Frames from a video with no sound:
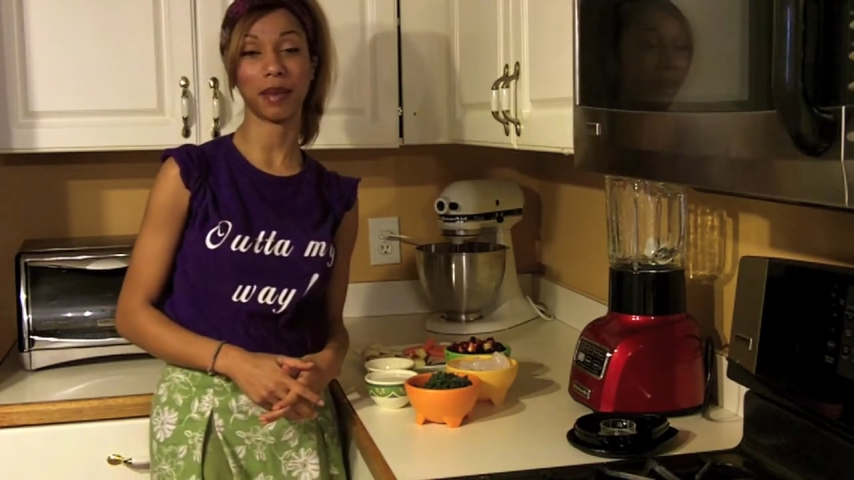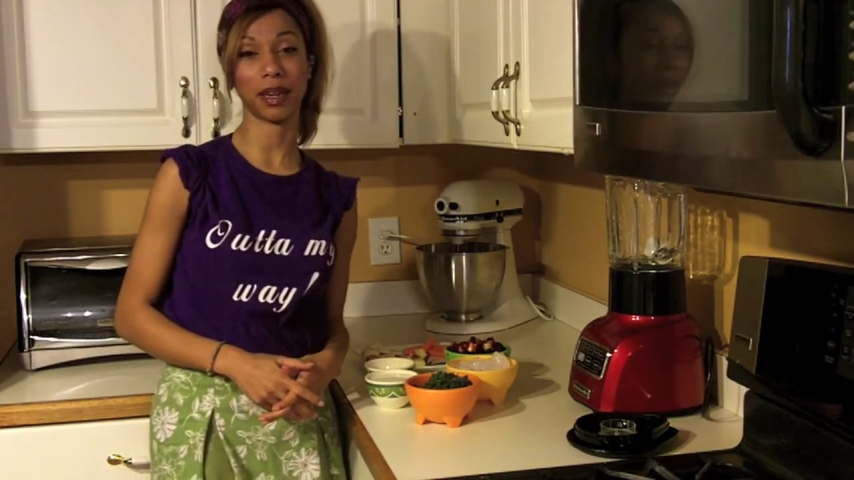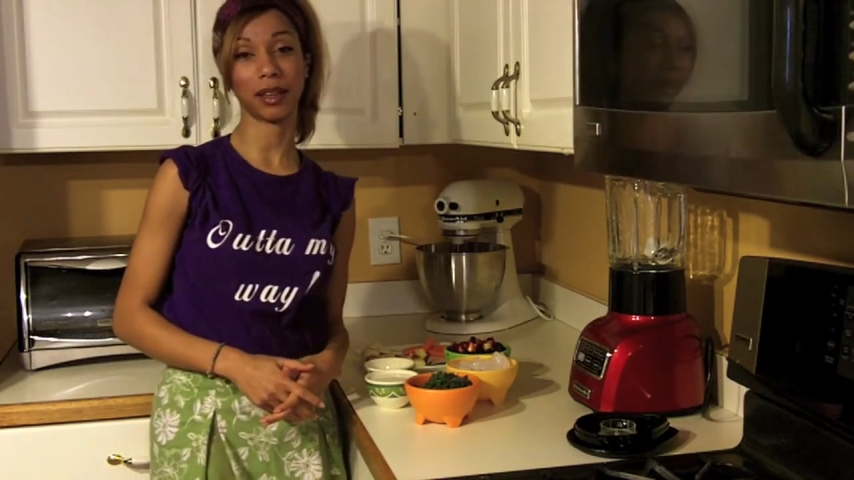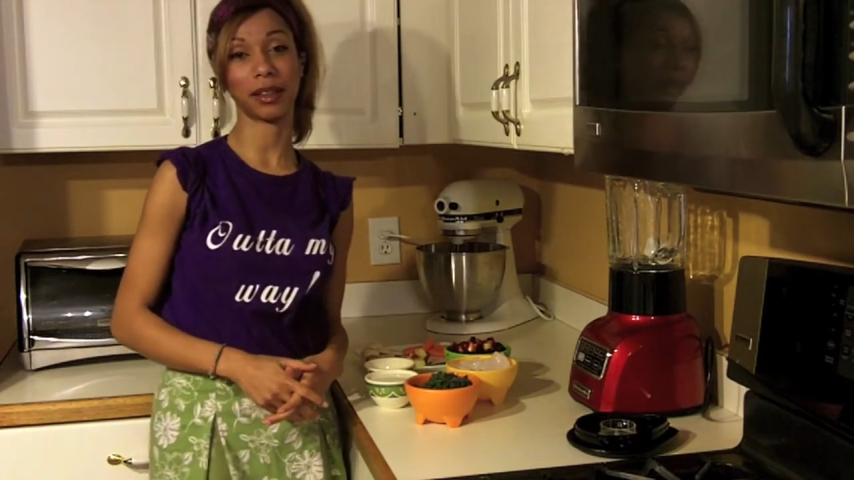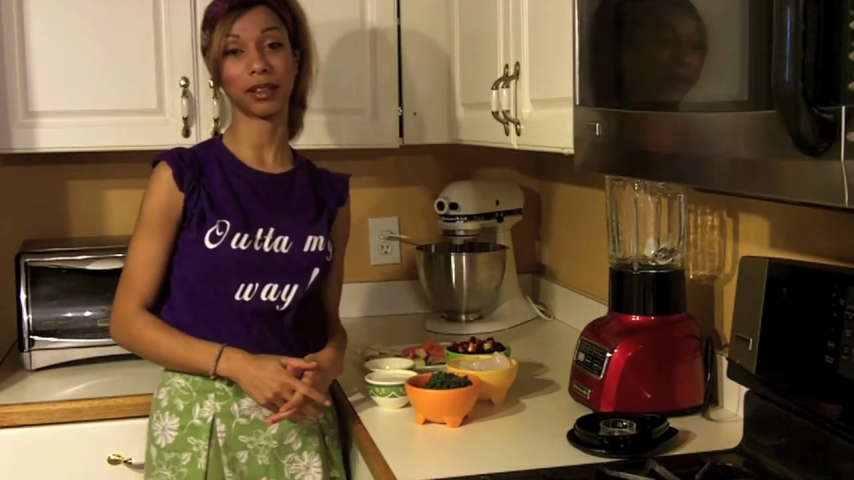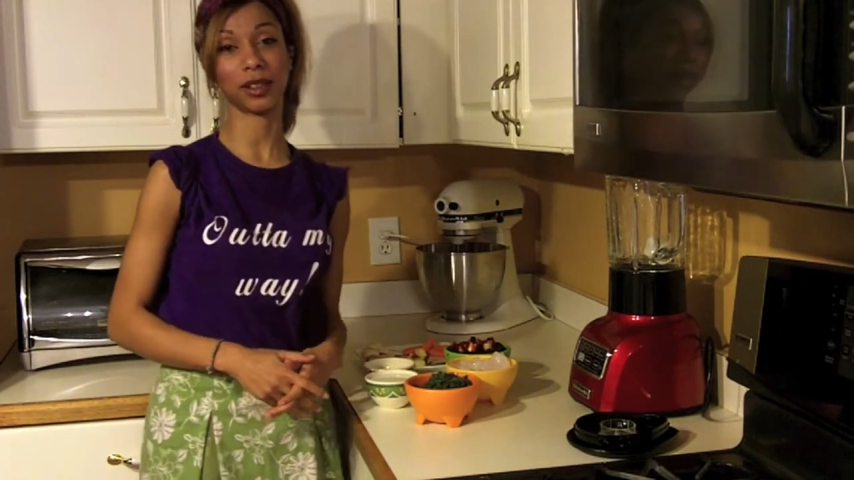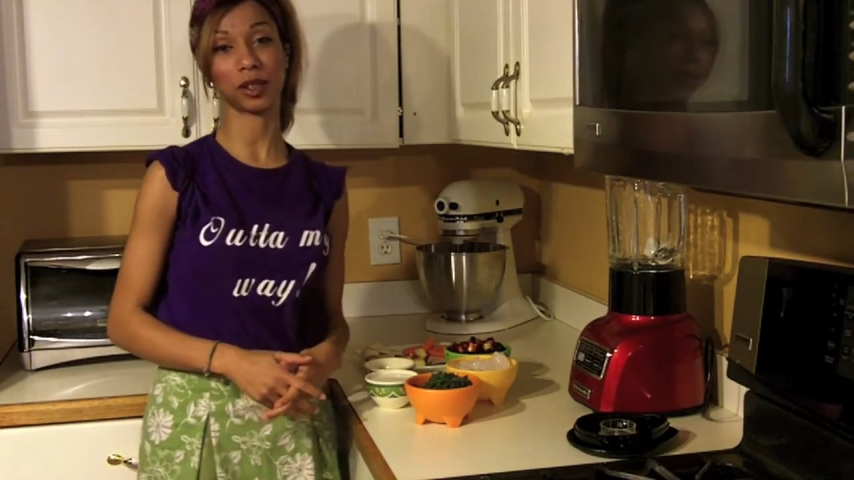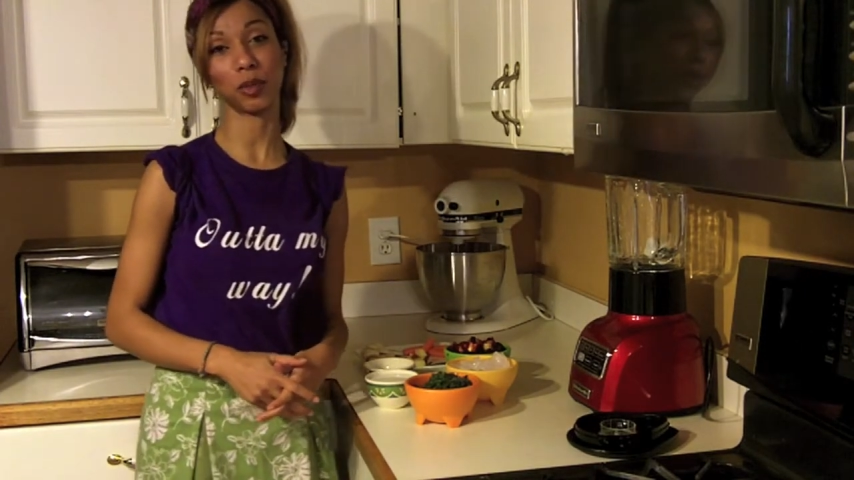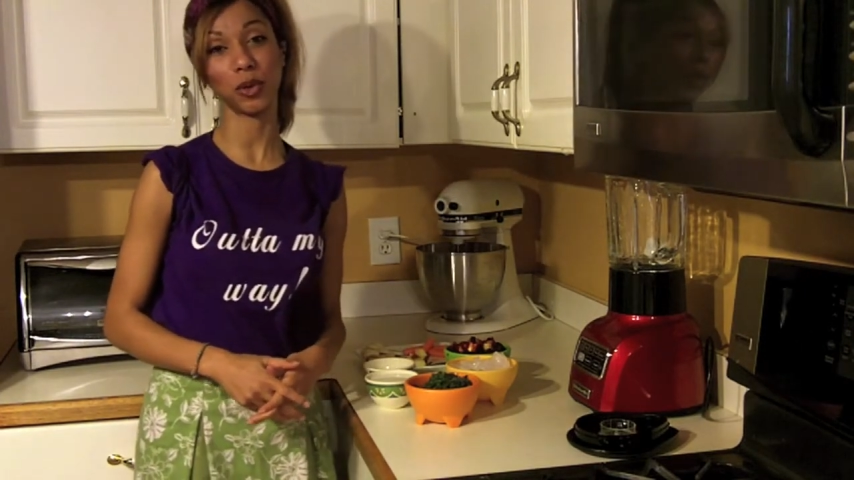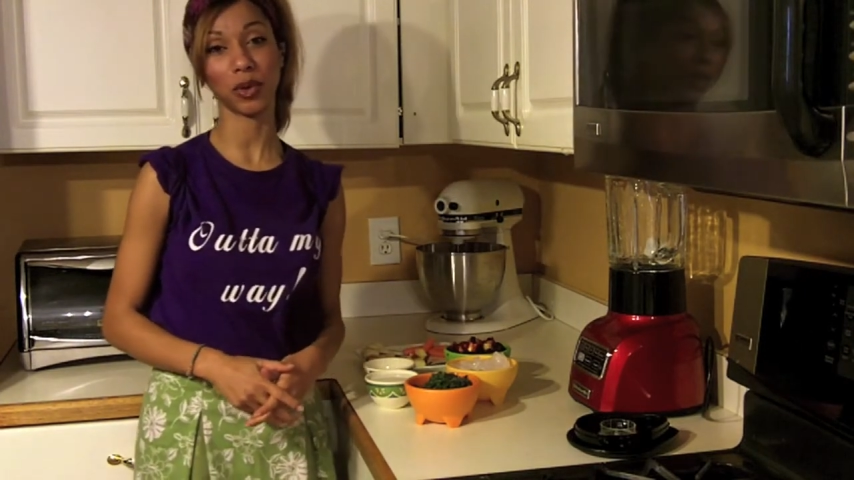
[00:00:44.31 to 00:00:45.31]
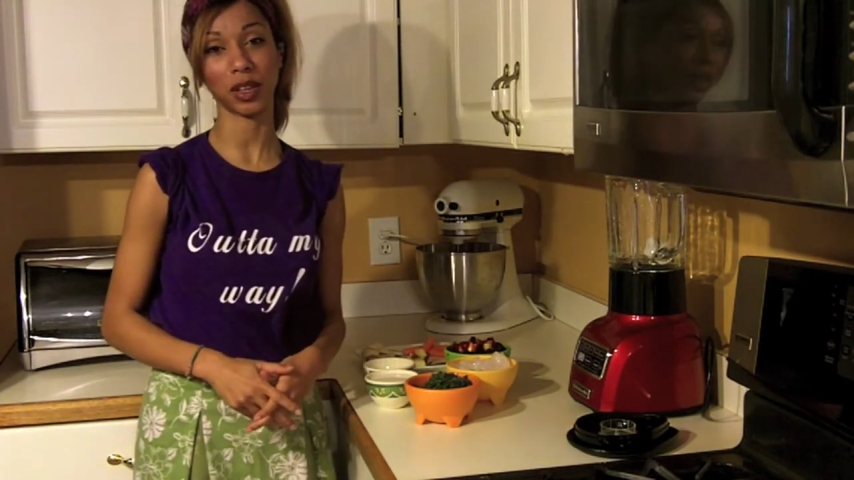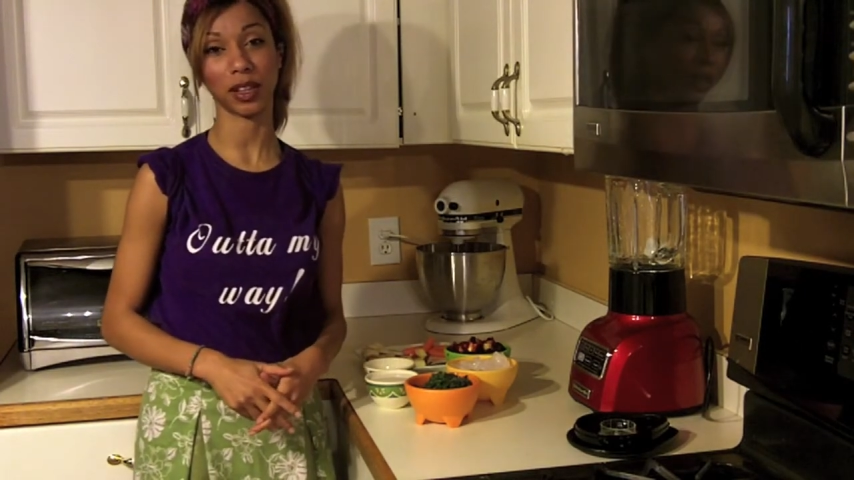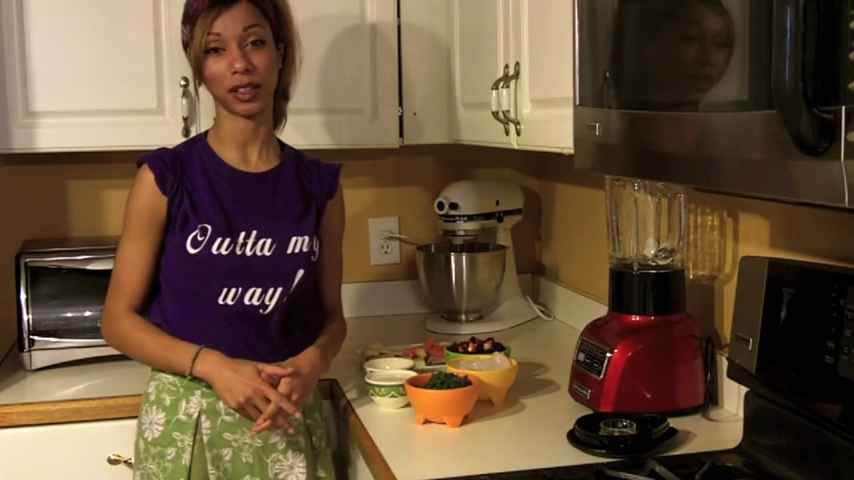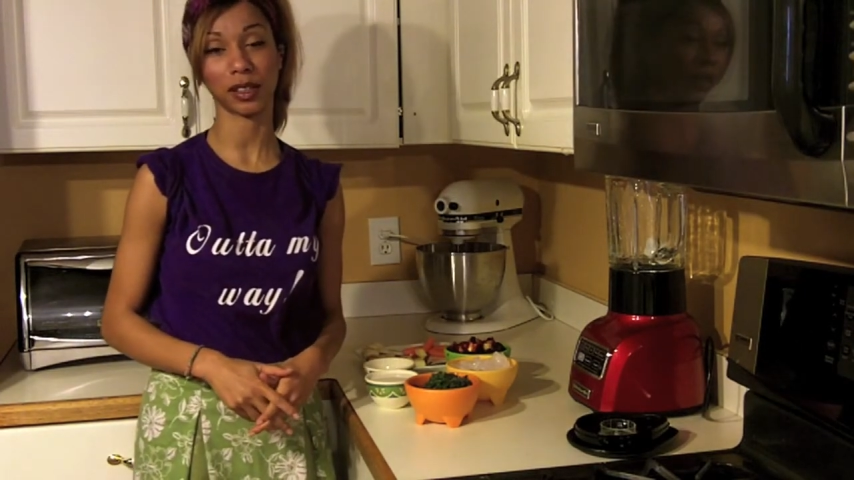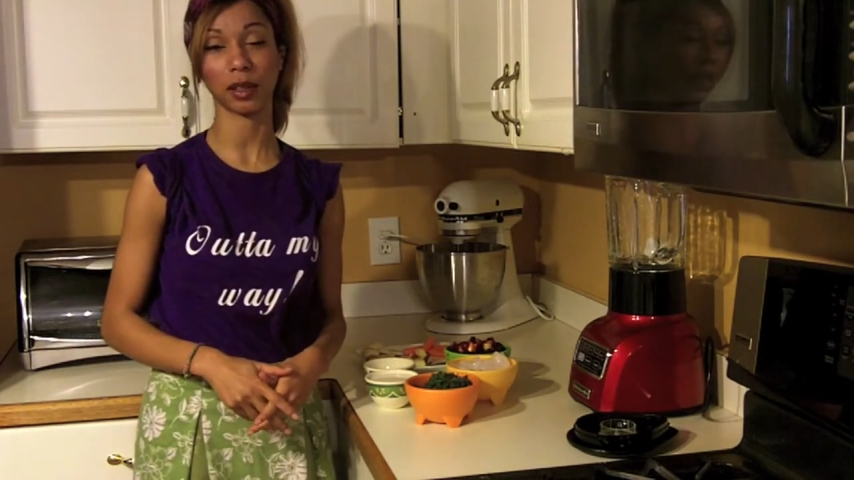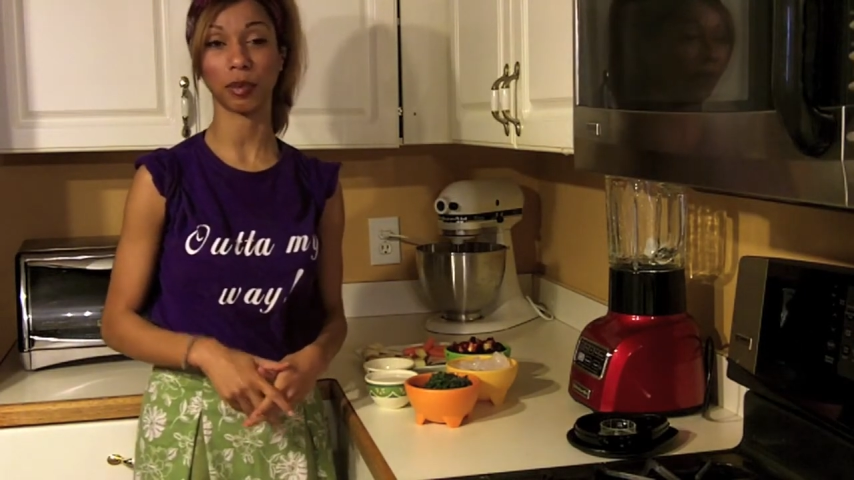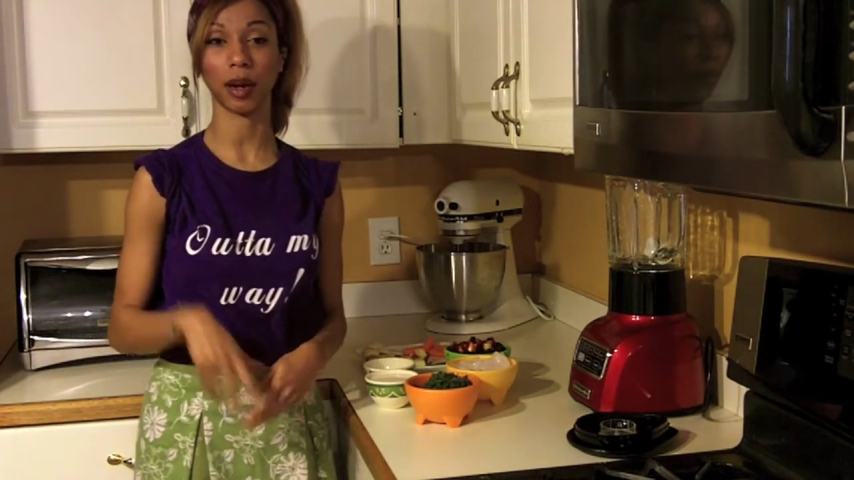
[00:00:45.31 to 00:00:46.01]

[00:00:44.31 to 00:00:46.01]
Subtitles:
making smoothies